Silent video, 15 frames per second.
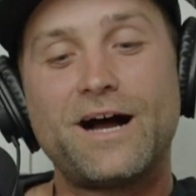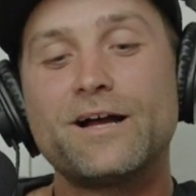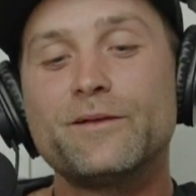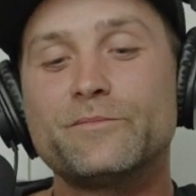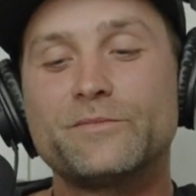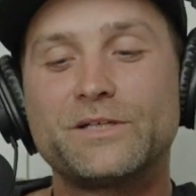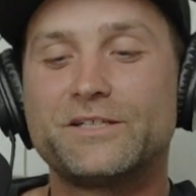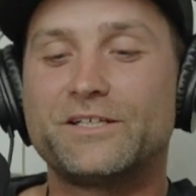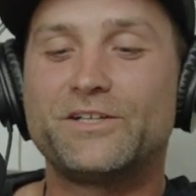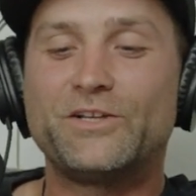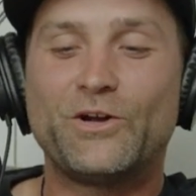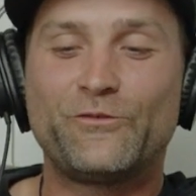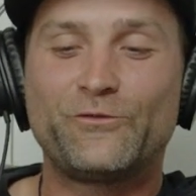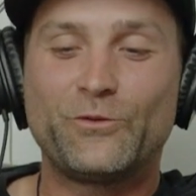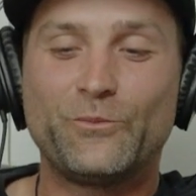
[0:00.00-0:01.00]
I'm,
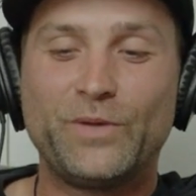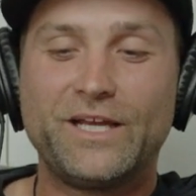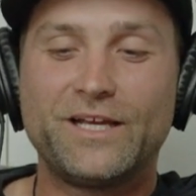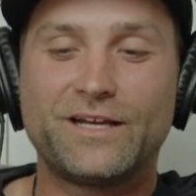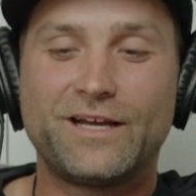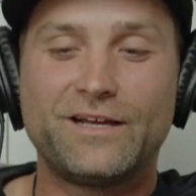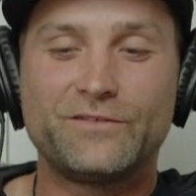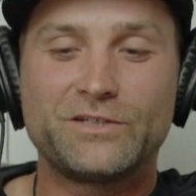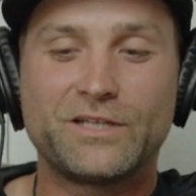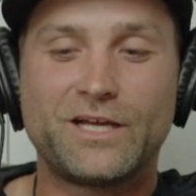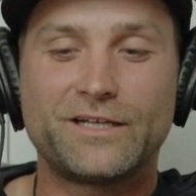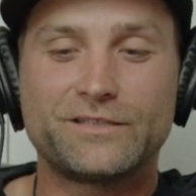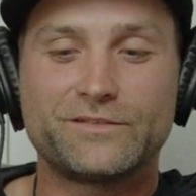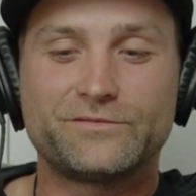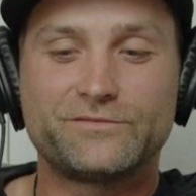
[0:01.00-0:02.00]
for me, I have a
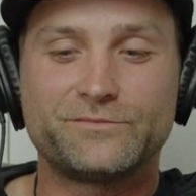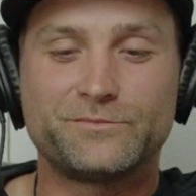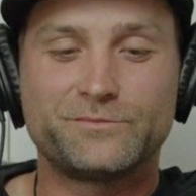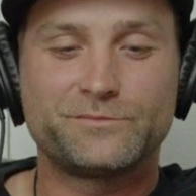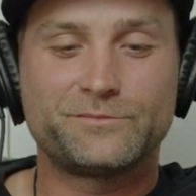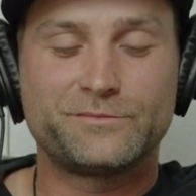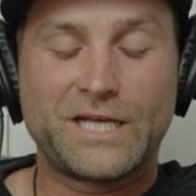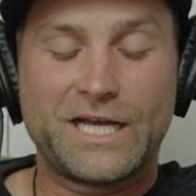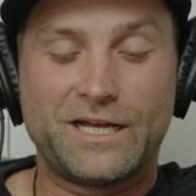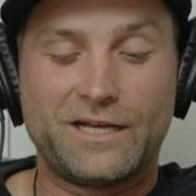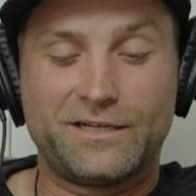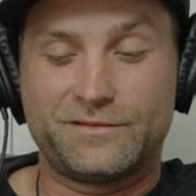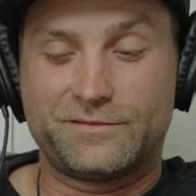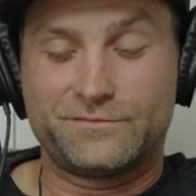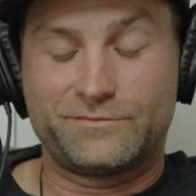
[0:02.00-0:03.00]
lot of,
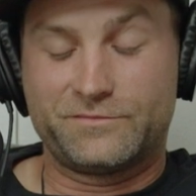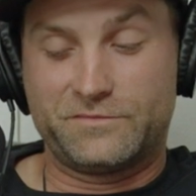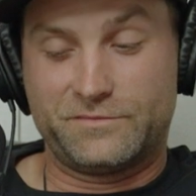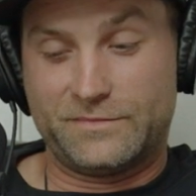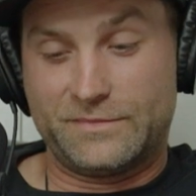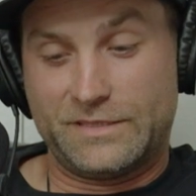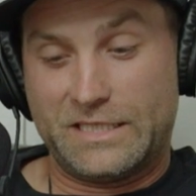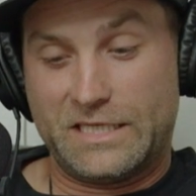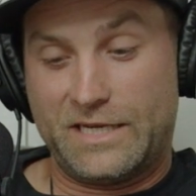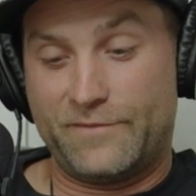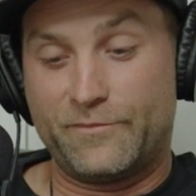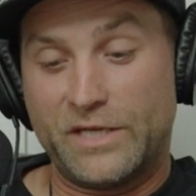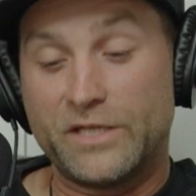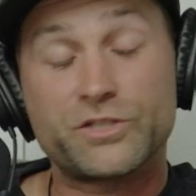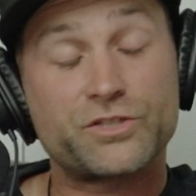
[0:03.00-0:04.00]

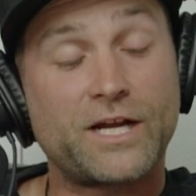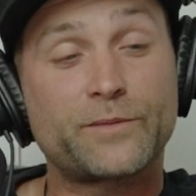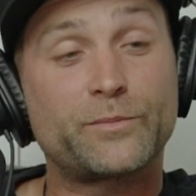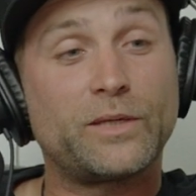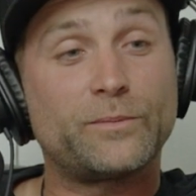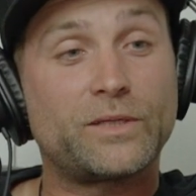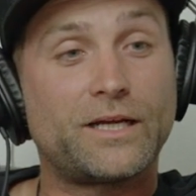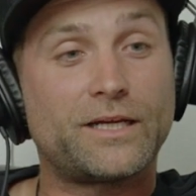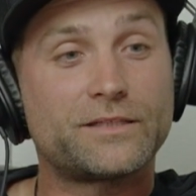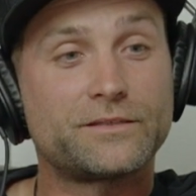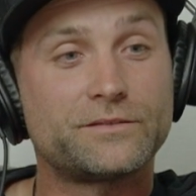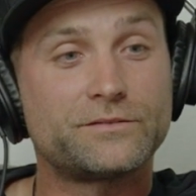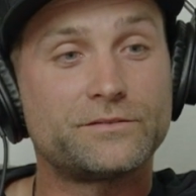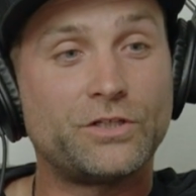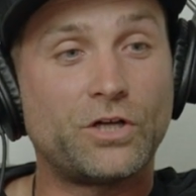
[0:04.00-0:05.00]
I've been a track prep guy.
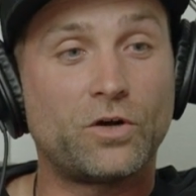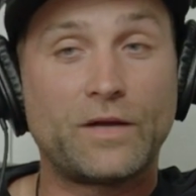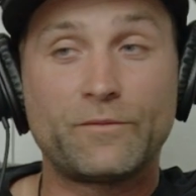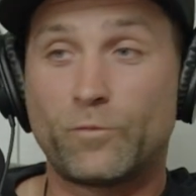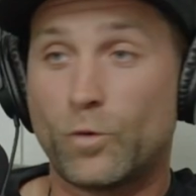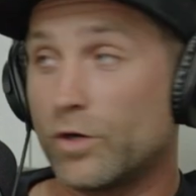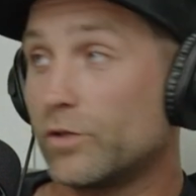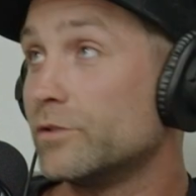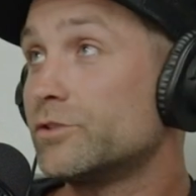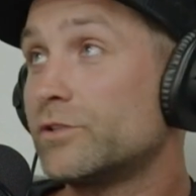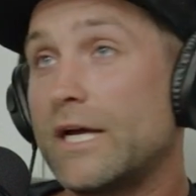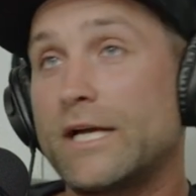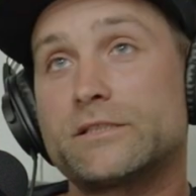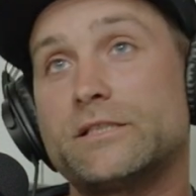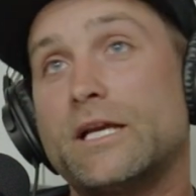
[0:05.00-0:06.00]
I work on
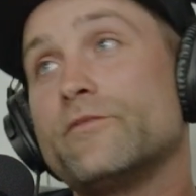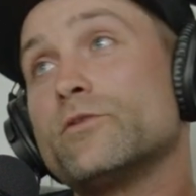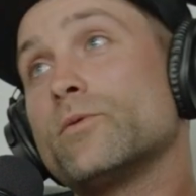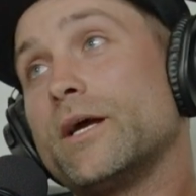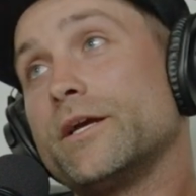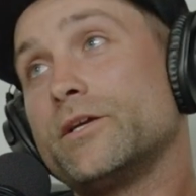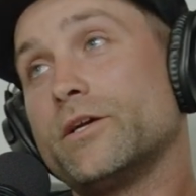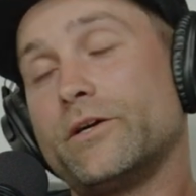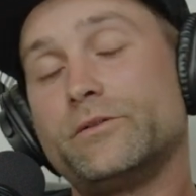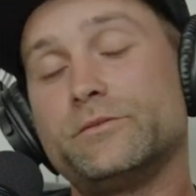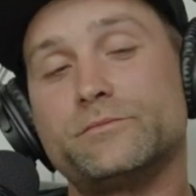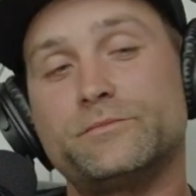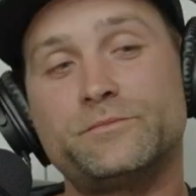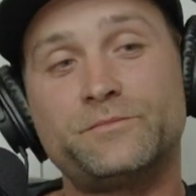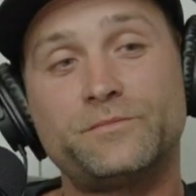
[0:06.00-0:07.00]
tracks everywhere I
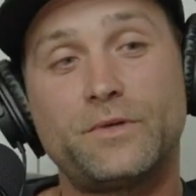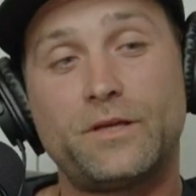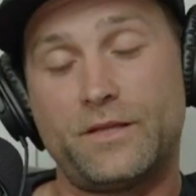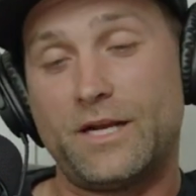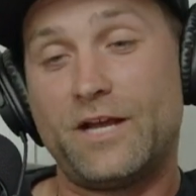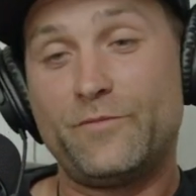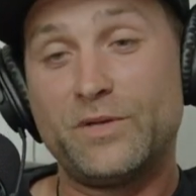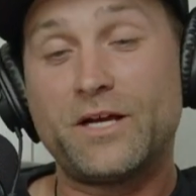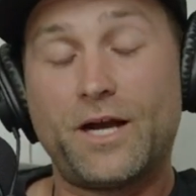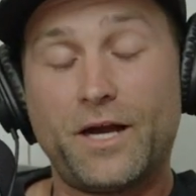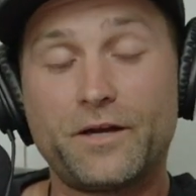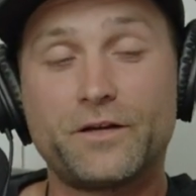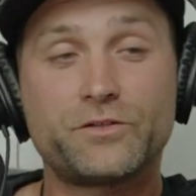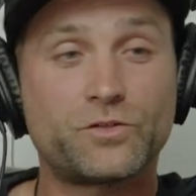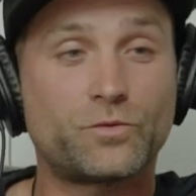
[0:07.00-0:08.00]
go, and then I've been
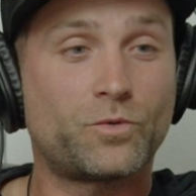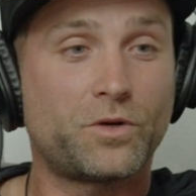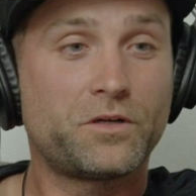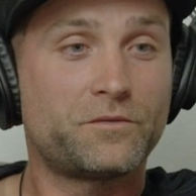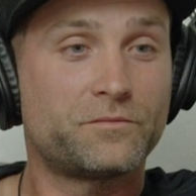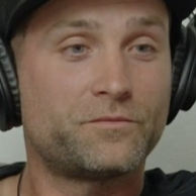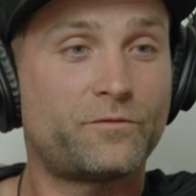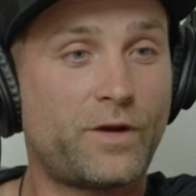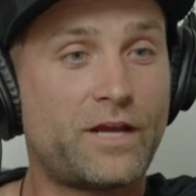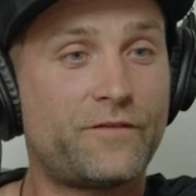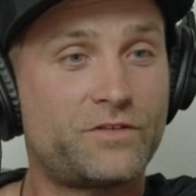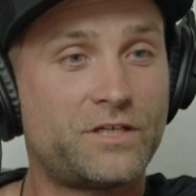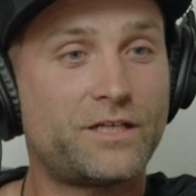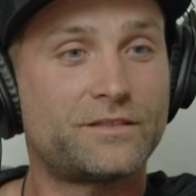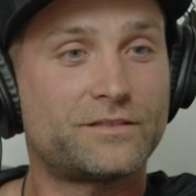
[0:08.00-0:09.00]
hired to work for
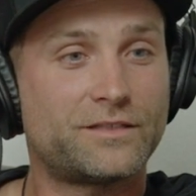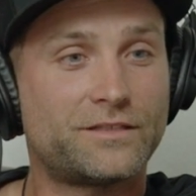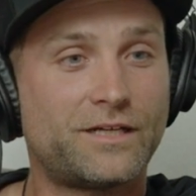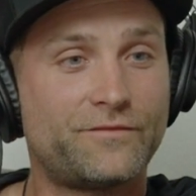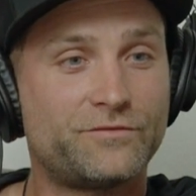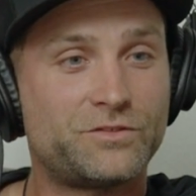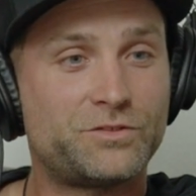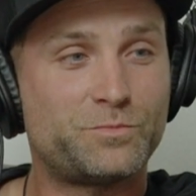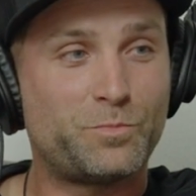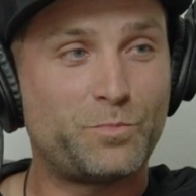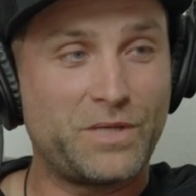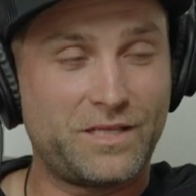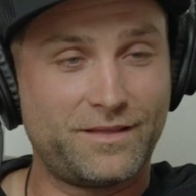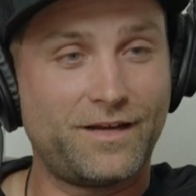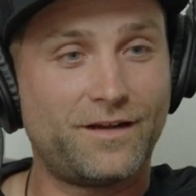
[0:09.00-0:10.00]
AFT, and I've
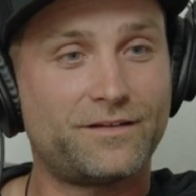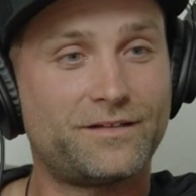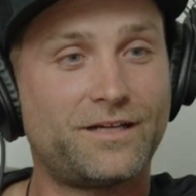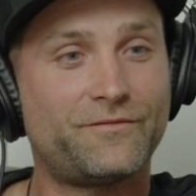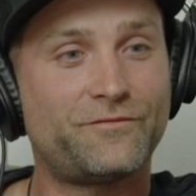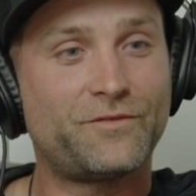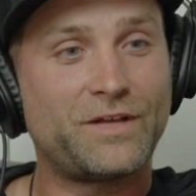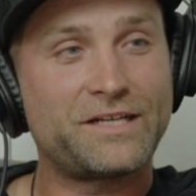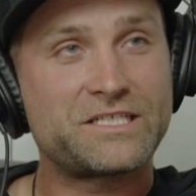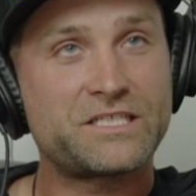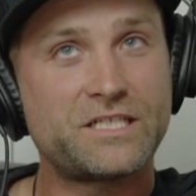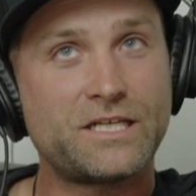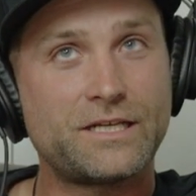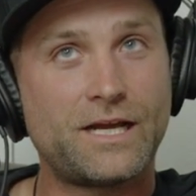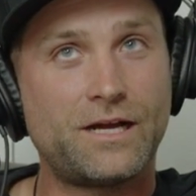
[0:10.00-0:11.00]
been there, and I've like
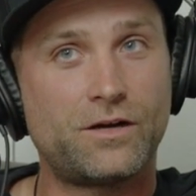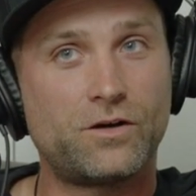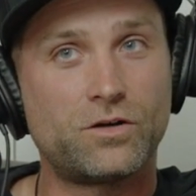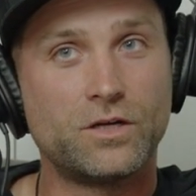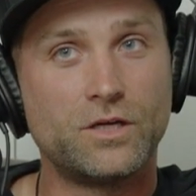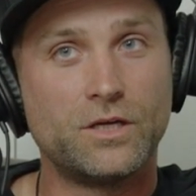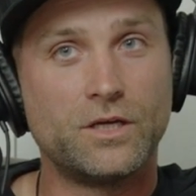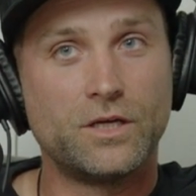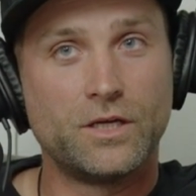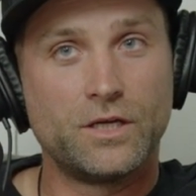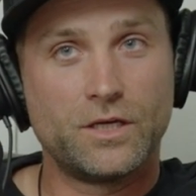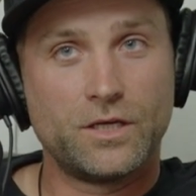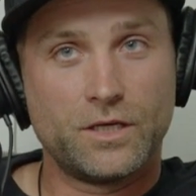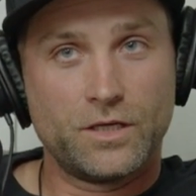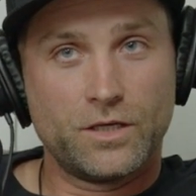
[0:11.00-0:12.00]
seen how
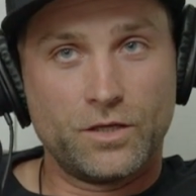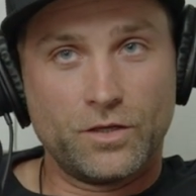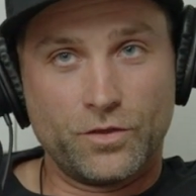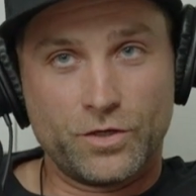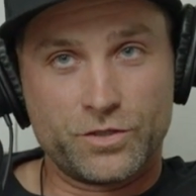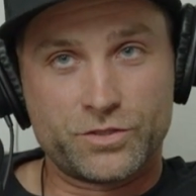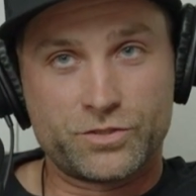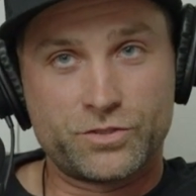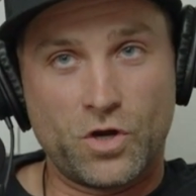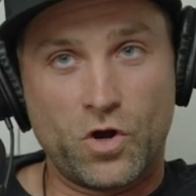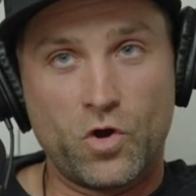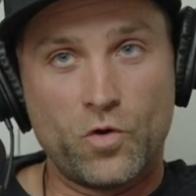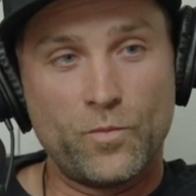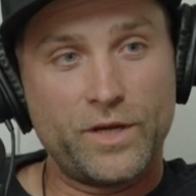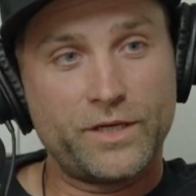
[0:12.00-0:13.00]
there's
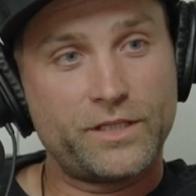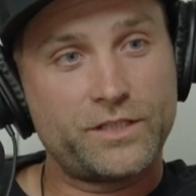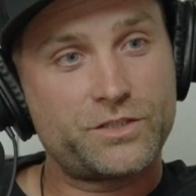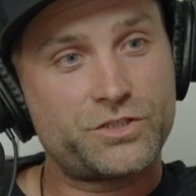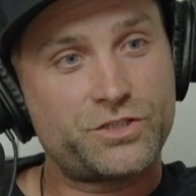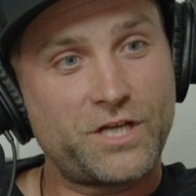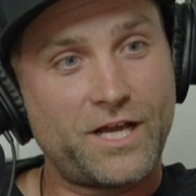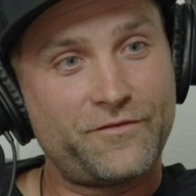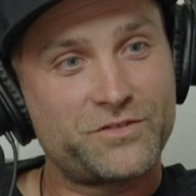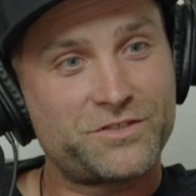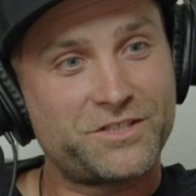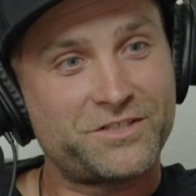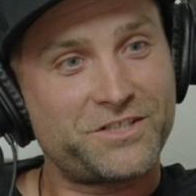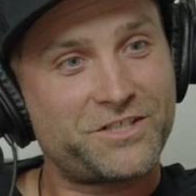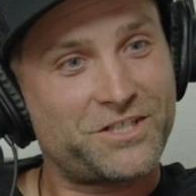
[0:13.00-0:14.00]
so many
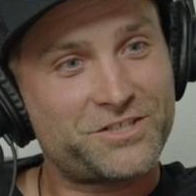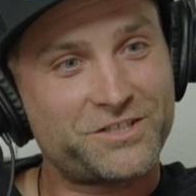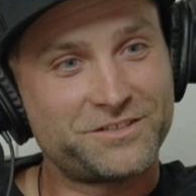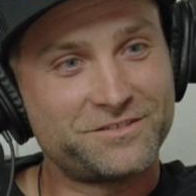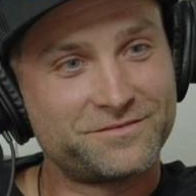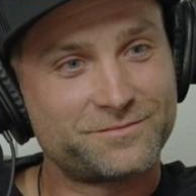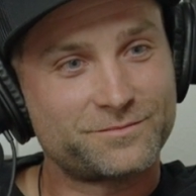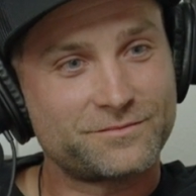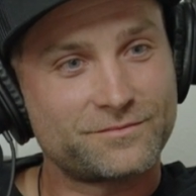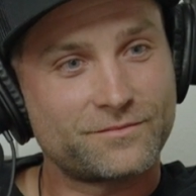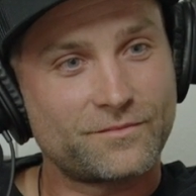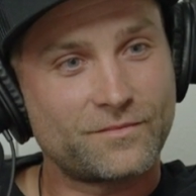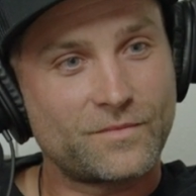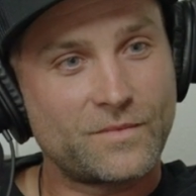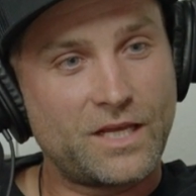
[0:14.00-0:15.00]
chefs in the kitchen,
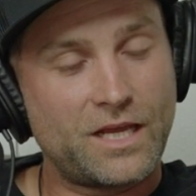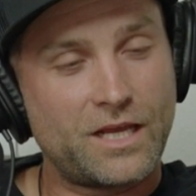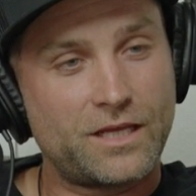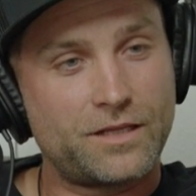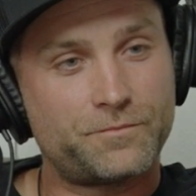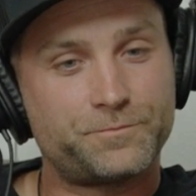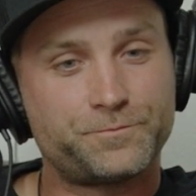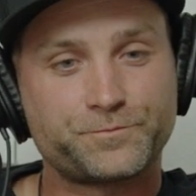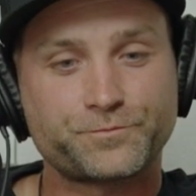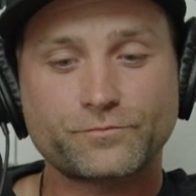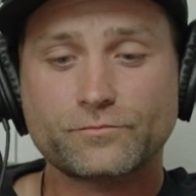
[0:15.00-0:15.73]
and